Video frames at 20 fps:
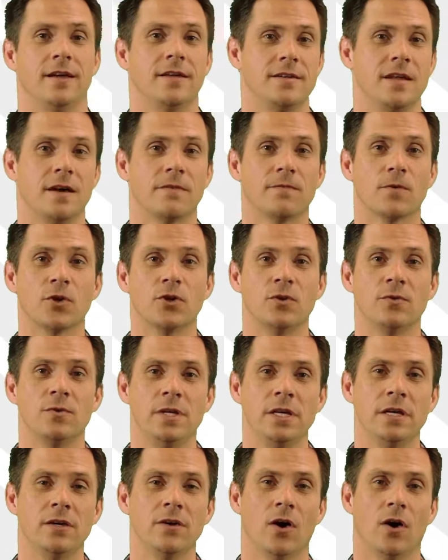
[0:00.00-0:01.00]
Now for
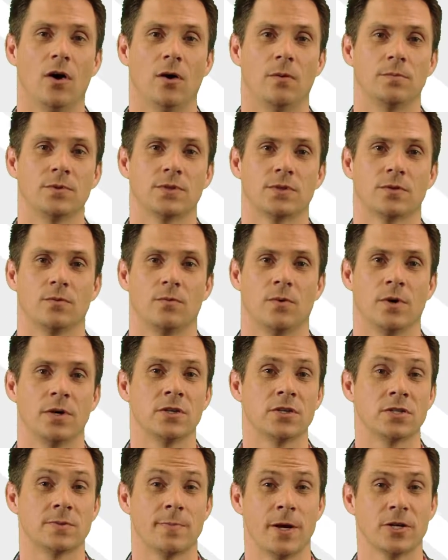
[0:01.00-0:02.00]
unique homes, one of
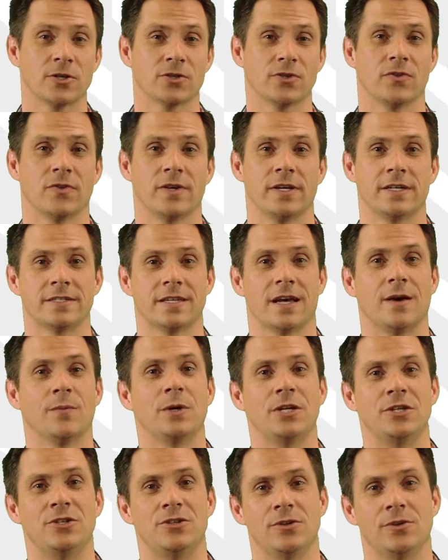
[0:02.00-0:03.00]
the special things that
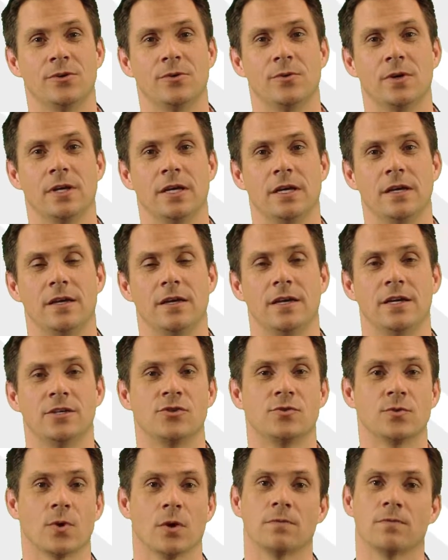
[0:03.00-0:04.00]
we do is
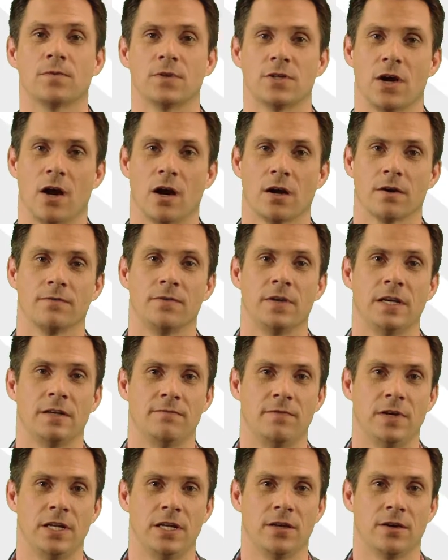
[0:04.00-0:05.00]
drone photography
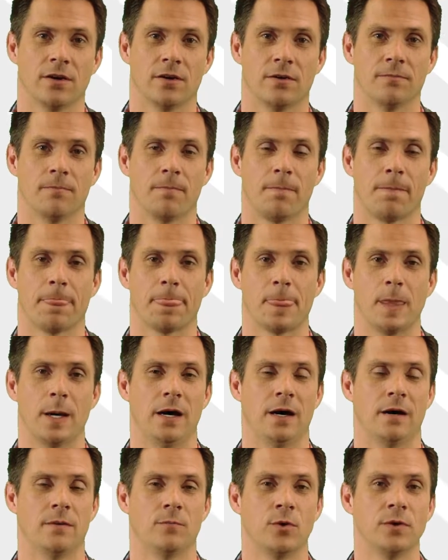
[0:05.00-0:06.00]
and video.
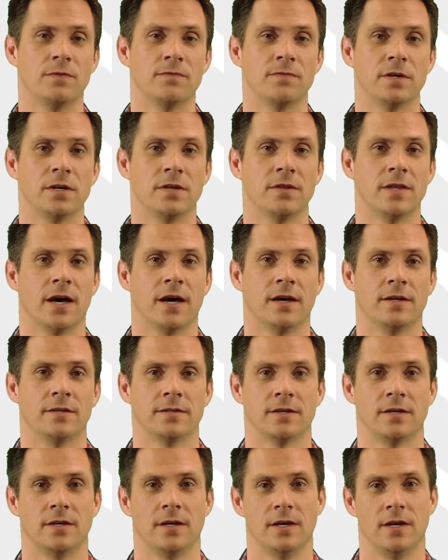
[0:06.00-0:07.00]
We feel
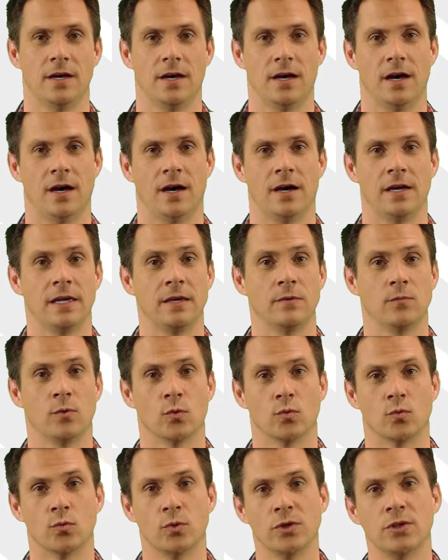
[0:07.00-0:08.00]
that it
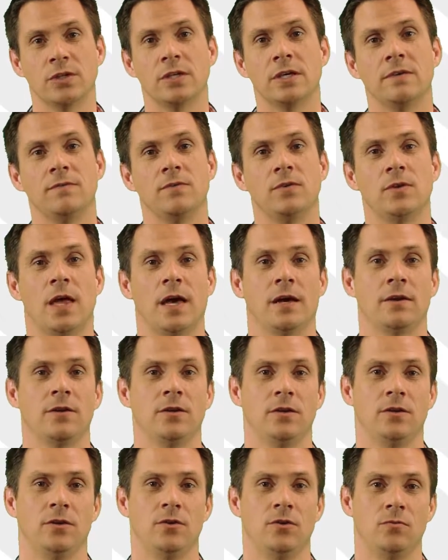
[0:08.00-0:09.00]
will really give you that
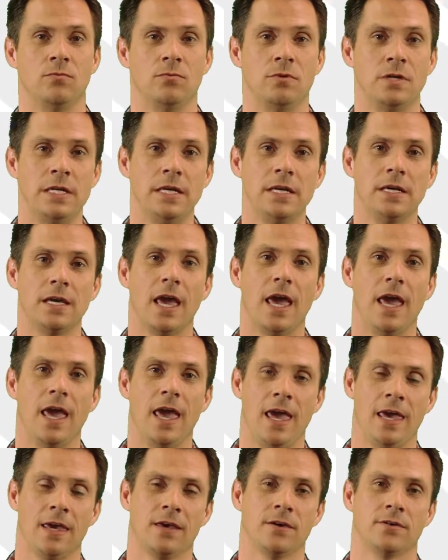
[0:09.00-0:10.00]
unique
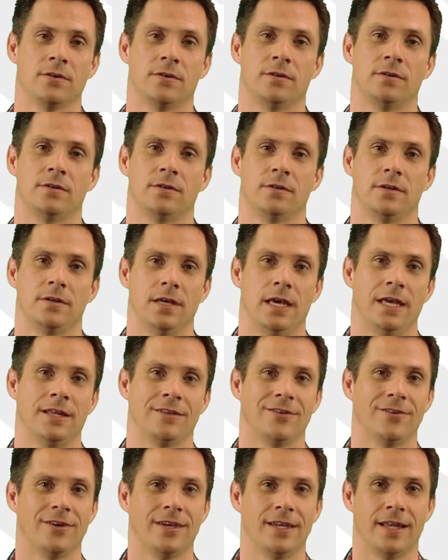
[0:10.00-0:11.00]
angle
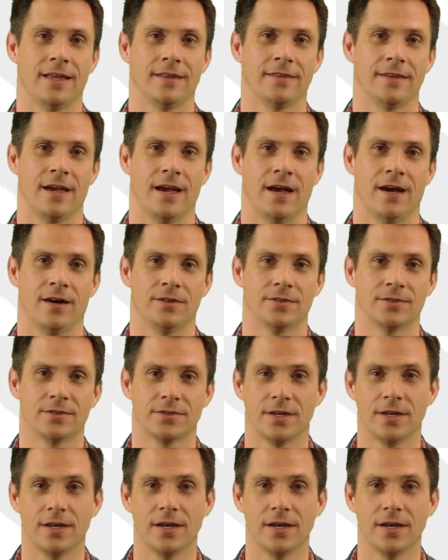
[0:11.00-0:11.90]
in looking at the house.